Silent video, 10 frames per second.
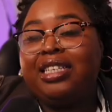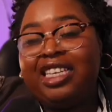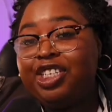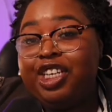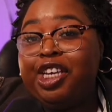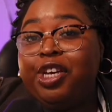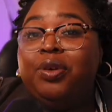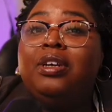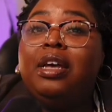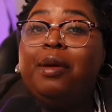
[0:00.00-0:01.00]
are teaching
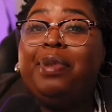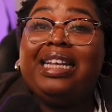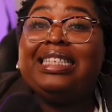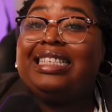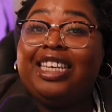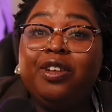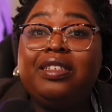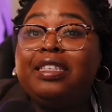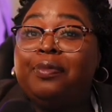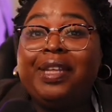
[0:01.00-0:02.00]
you, but
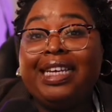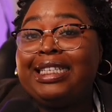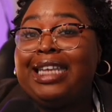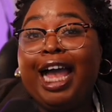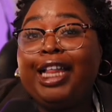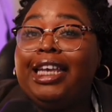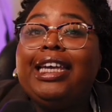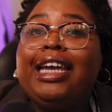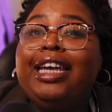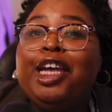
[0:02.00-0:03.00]
still something is not
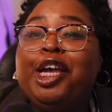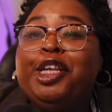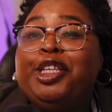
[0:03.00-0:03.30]
clicking?